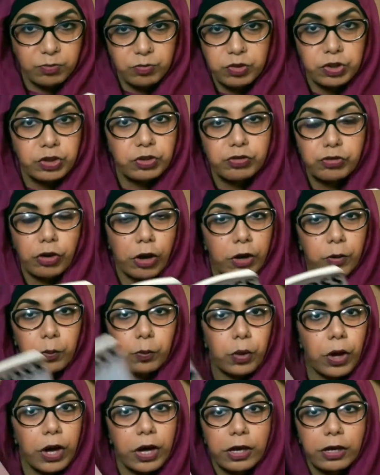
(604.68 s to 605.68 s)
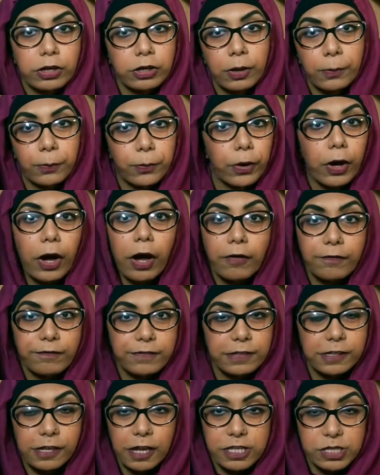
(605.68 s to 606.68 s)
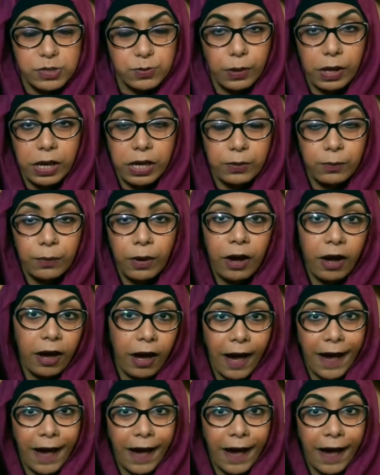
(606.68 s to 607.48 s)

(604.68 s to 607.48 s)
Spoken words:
you've got to work your butt off to get to where you are.